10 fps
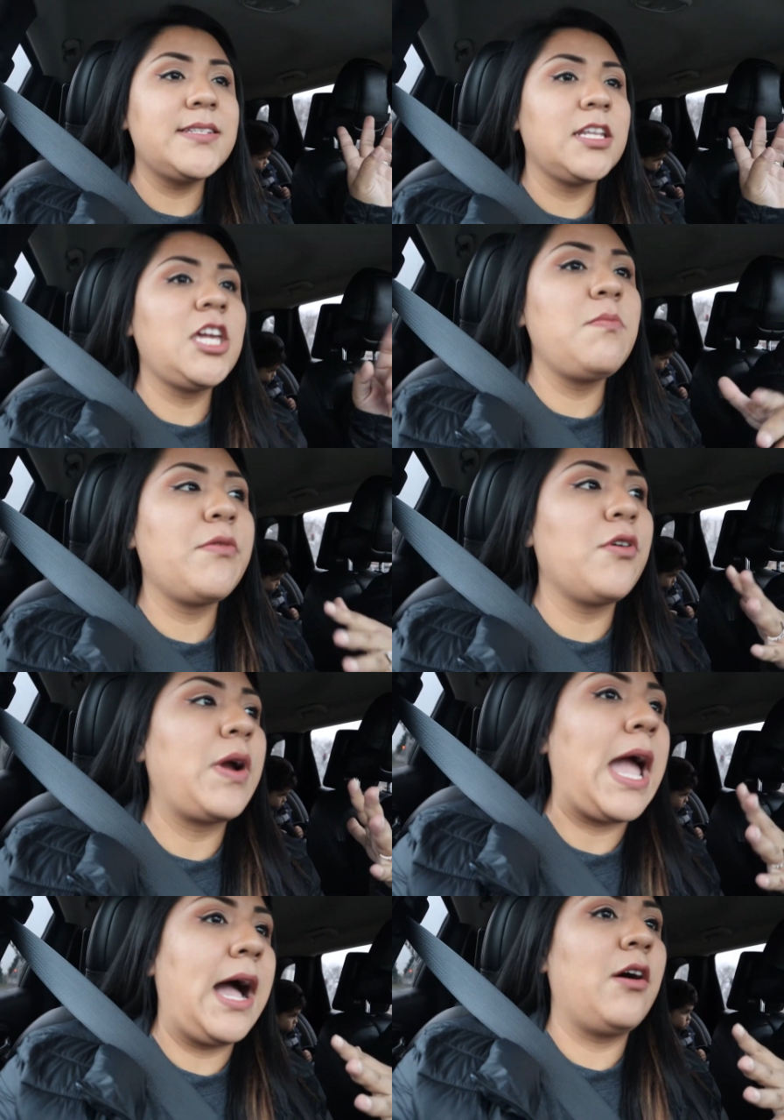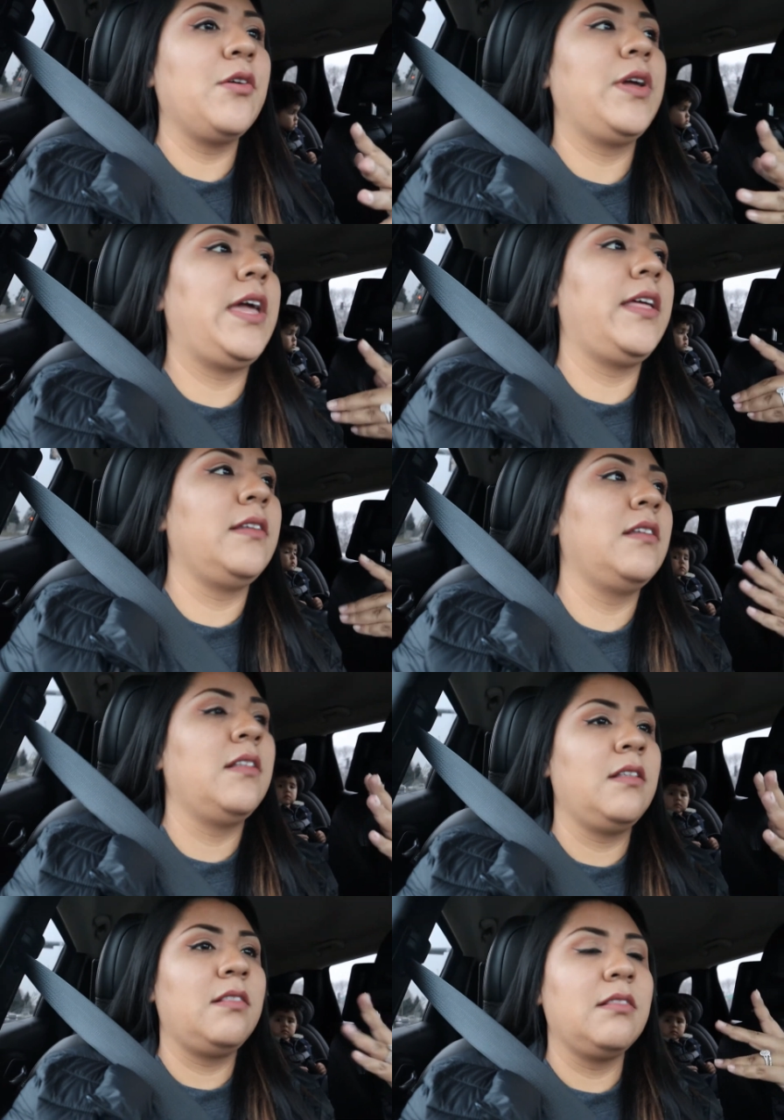he broke out and
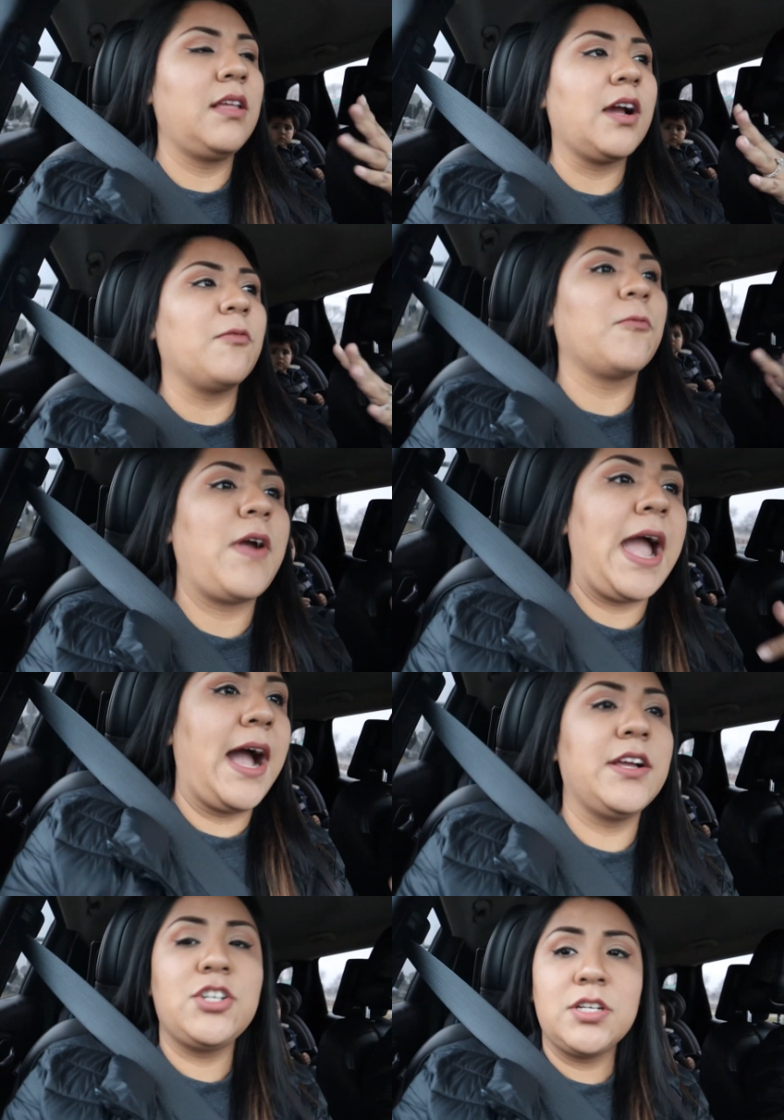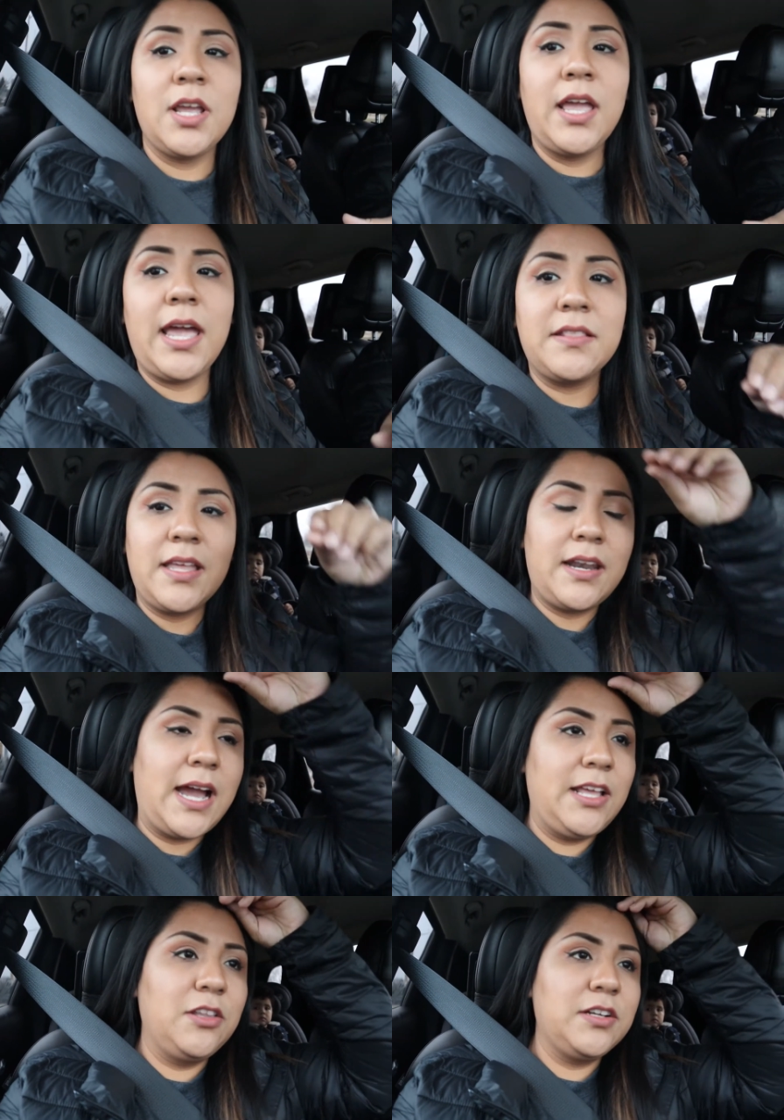like a rash. And then
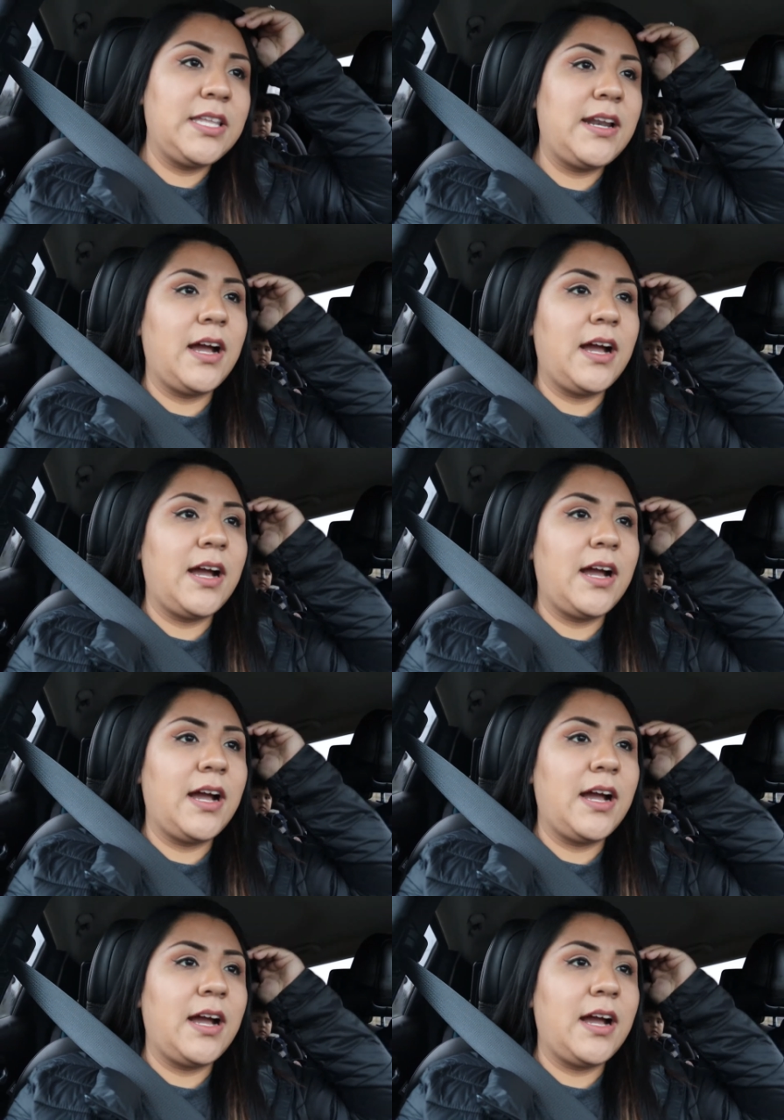I looked it